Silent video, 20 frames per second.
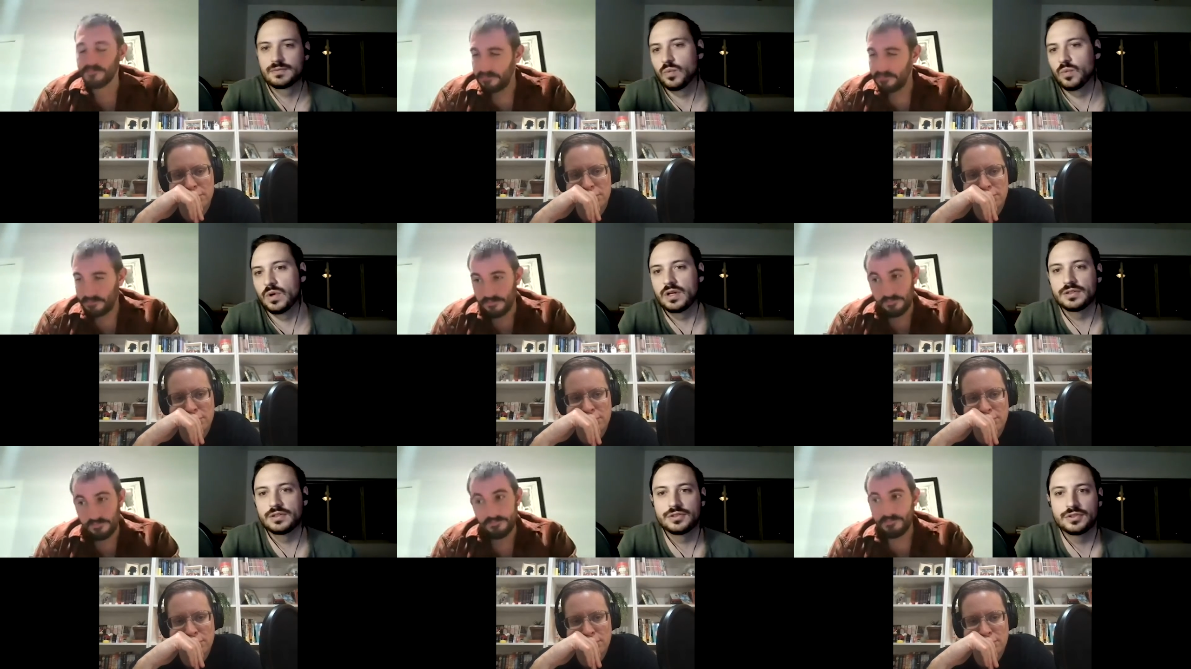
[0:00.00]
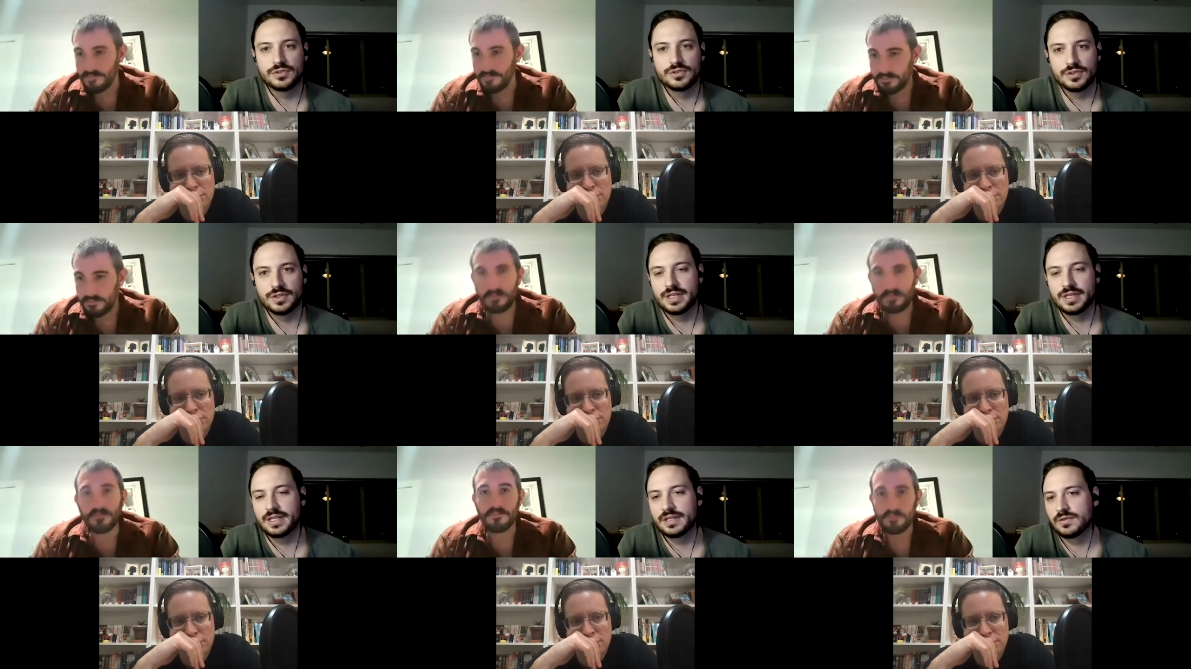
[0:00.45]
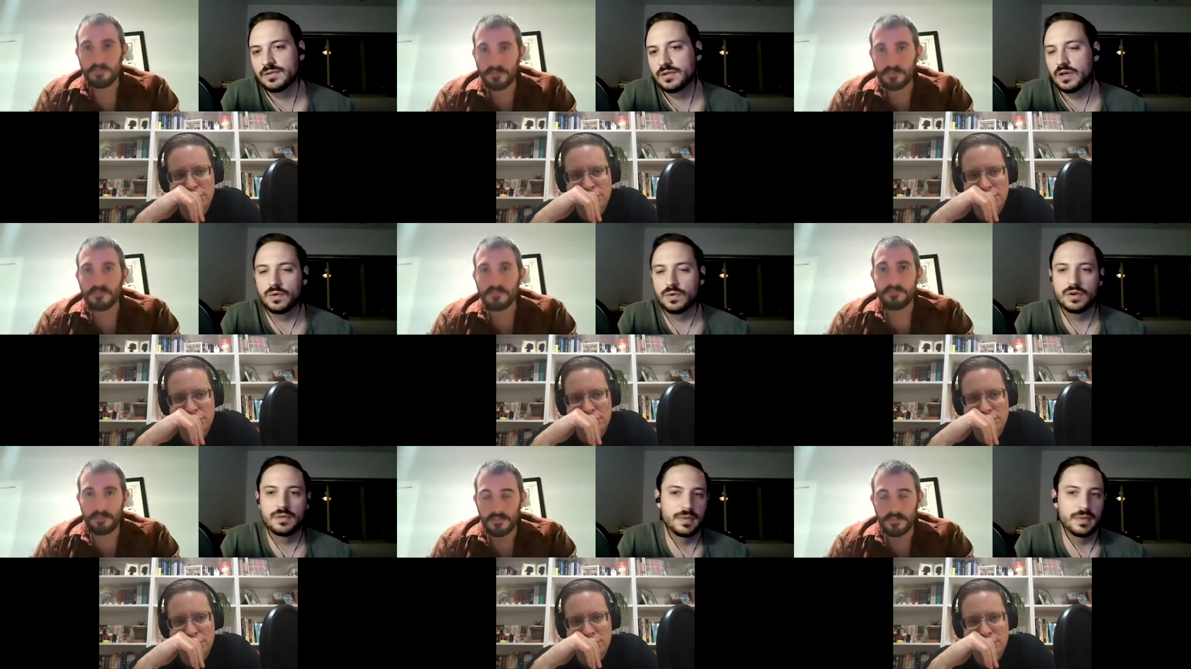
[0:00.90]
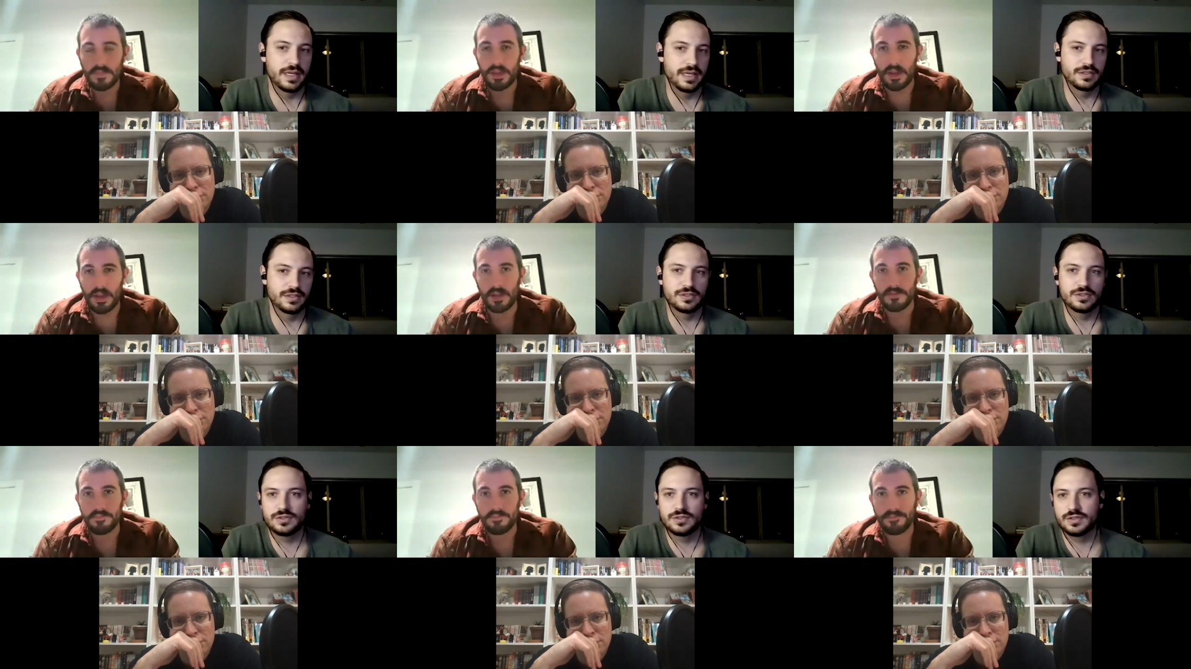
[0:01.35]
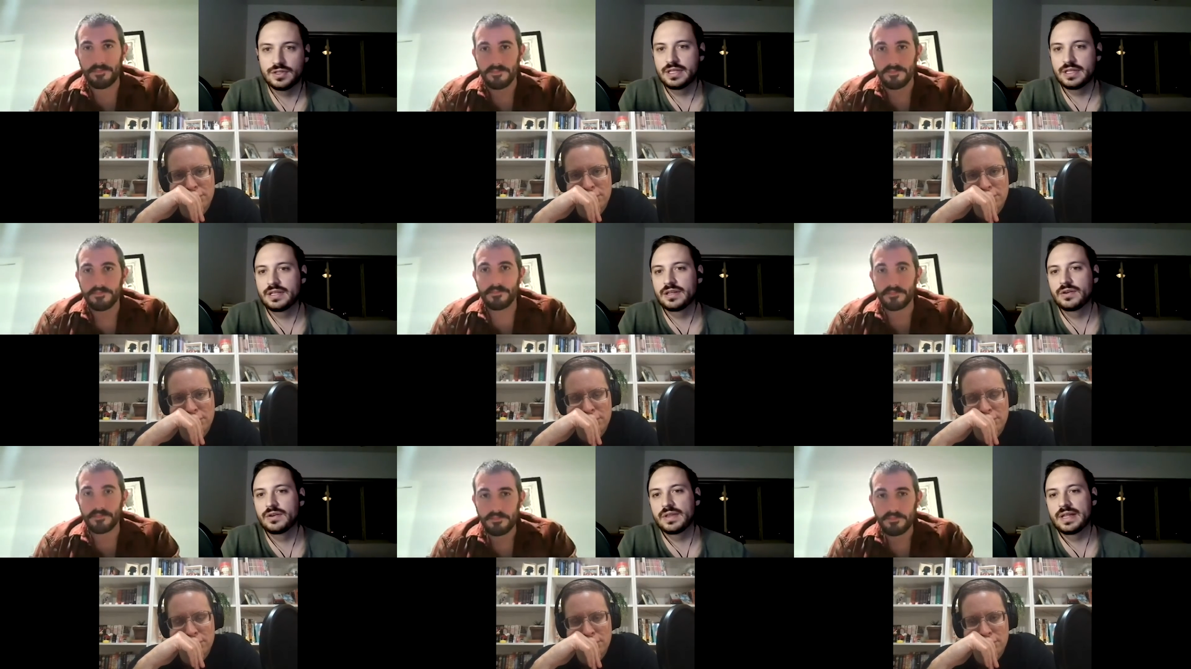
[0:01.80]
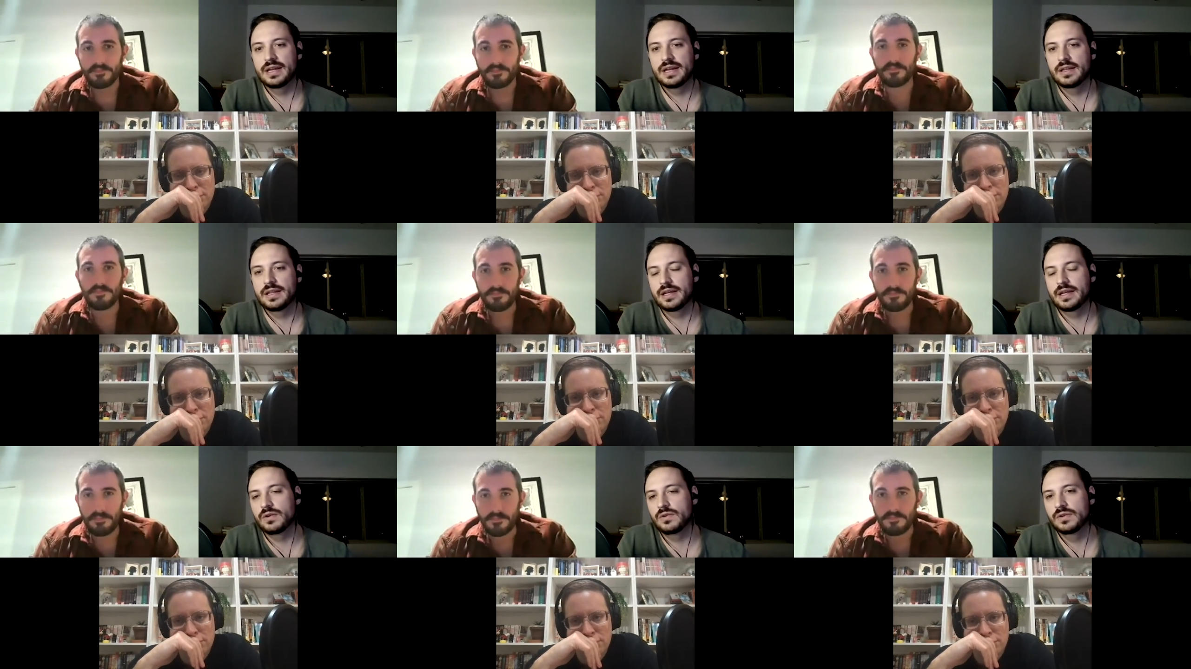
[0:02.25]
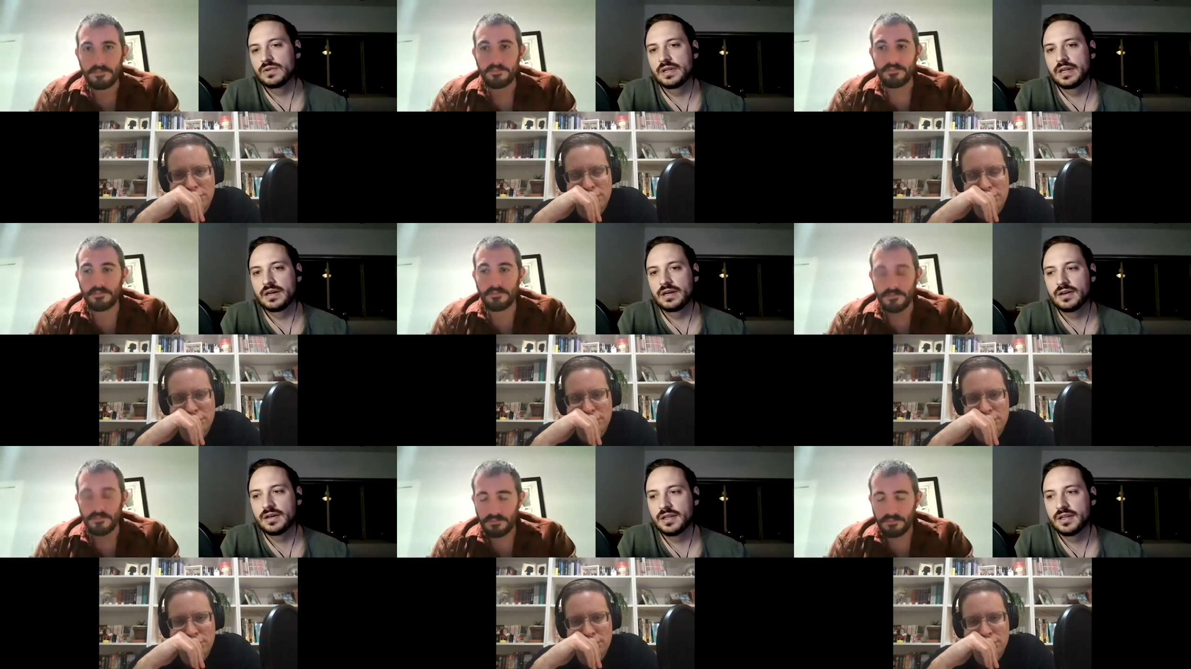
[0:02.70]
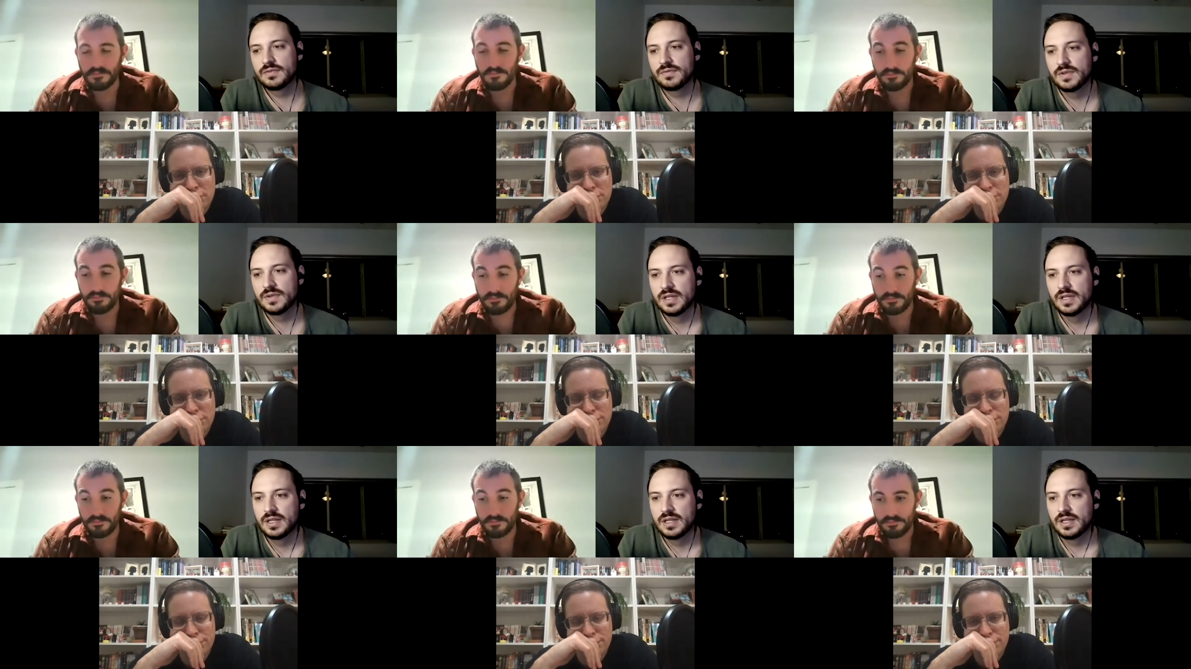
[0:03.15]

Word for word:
Speaker 1: Wall Street going to Main Street, you know that that whole narrative.